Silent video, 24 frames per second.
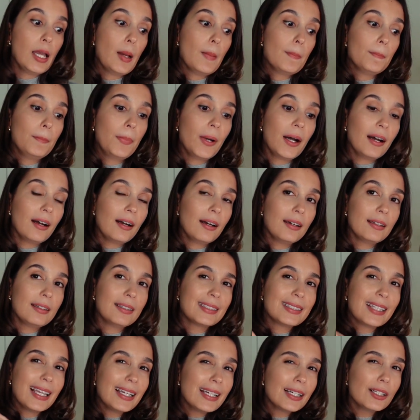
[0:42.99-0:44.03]

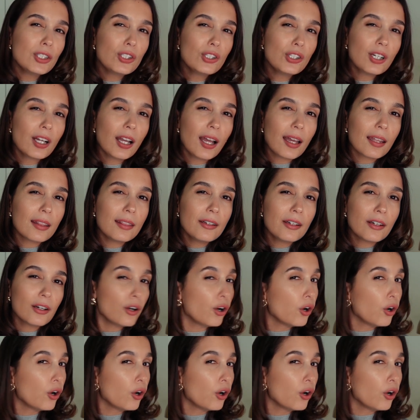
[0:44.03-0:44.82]
but take a look at their